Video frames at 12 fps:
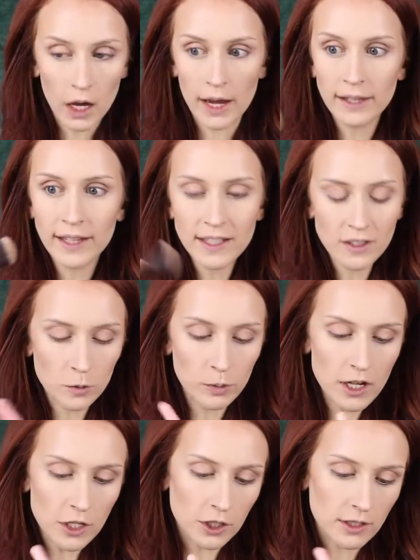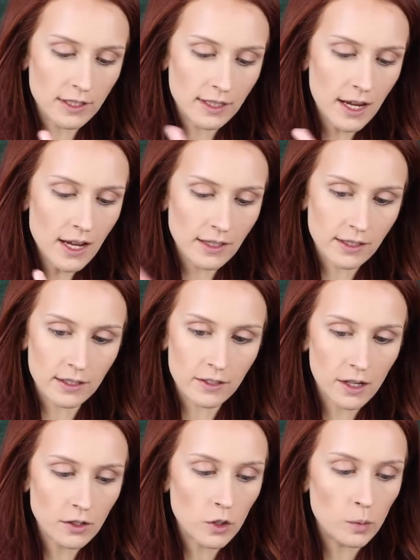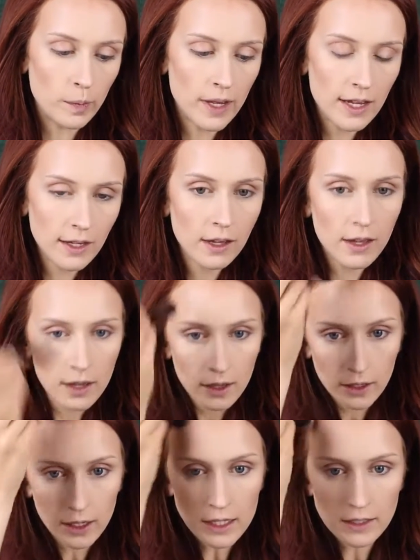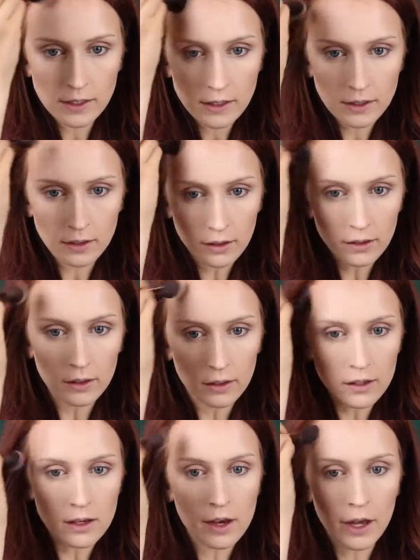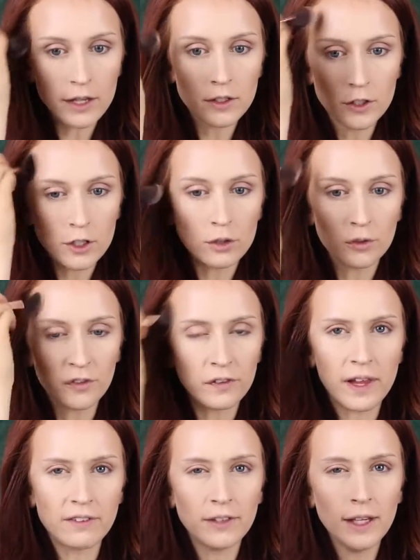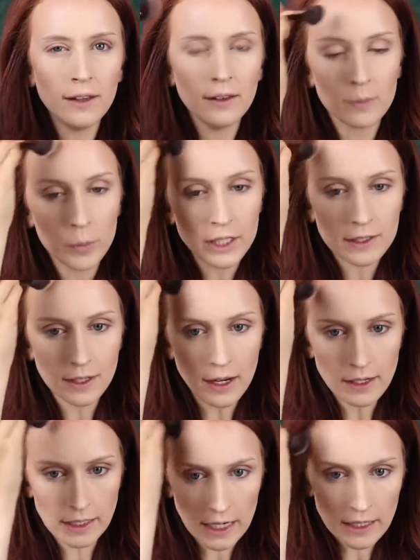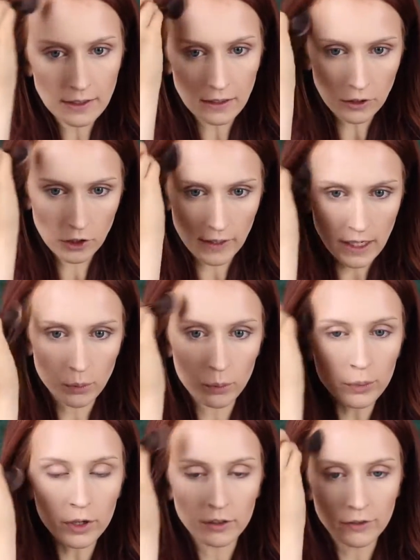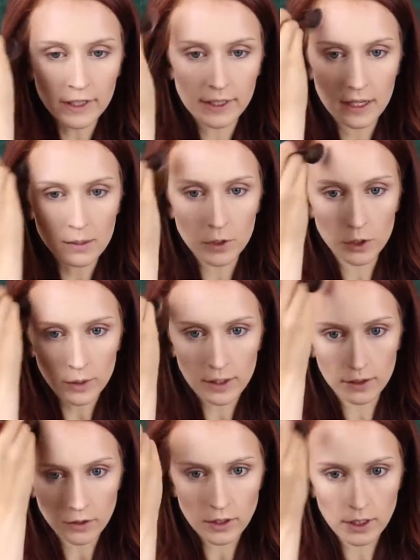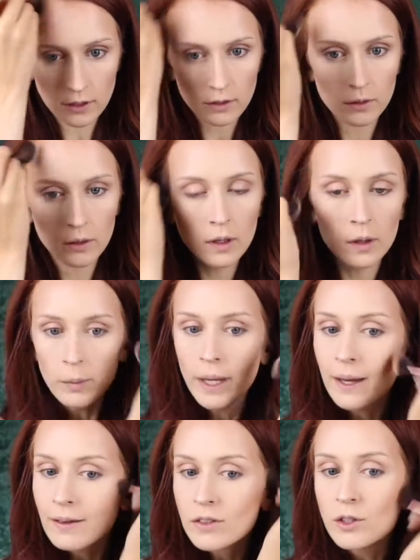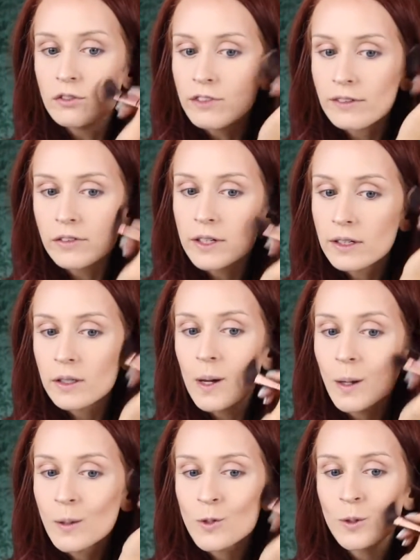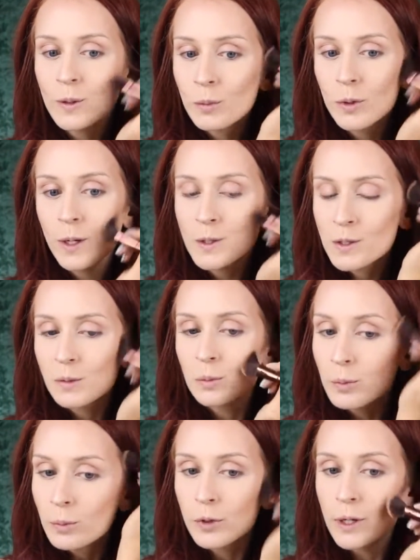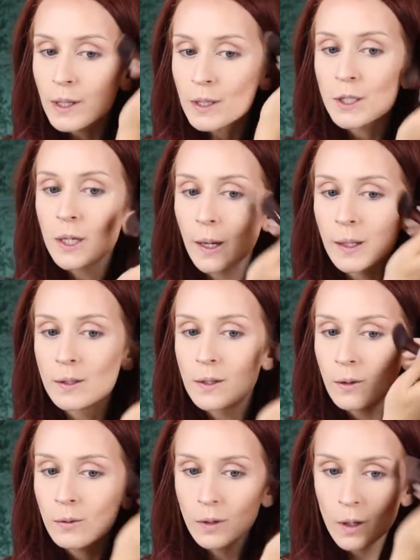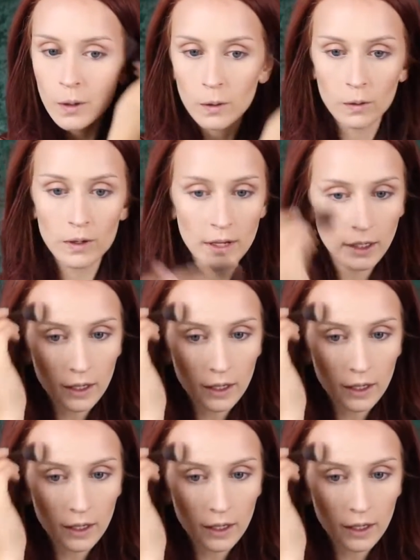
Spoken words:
I like this brush. It's nice. It's not too big. It's not too fluffy, but it's not dense. It's just like perfect in between those two. Might have a new favorite contour bronzer brush. I don't know.